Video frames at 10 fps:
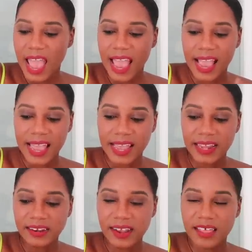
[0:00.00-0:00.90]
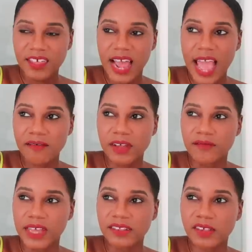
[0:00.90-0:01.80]
And then I have an
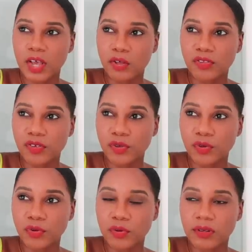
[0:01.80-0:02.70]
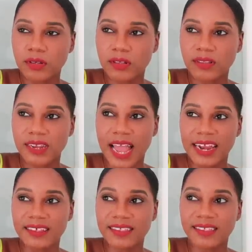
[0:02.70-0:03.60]
event to go to
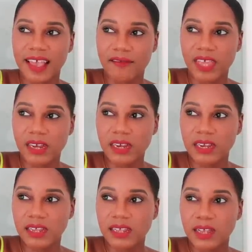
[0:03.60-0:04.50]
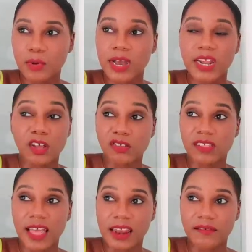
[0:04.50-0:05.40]
tonight at 7. We're gonna go
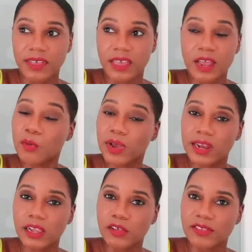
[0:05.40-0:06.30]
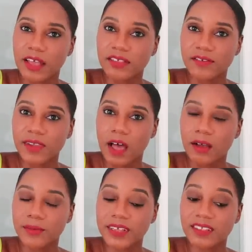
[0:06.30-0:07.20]
to that event and we're gonna close out this
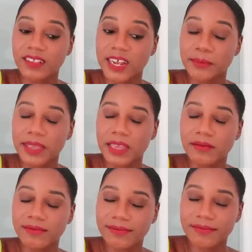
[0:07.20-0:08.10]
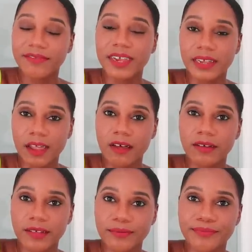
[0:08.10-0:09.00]
vlog because it's gonna be very
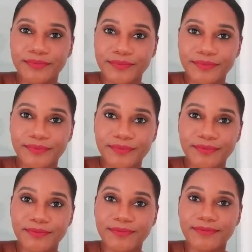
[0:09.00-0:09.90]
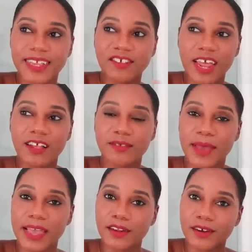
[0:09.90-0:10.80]
long. Shout out to
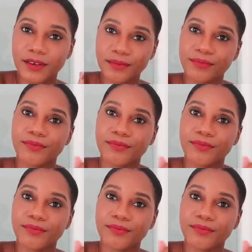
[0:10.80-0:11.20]
my editor.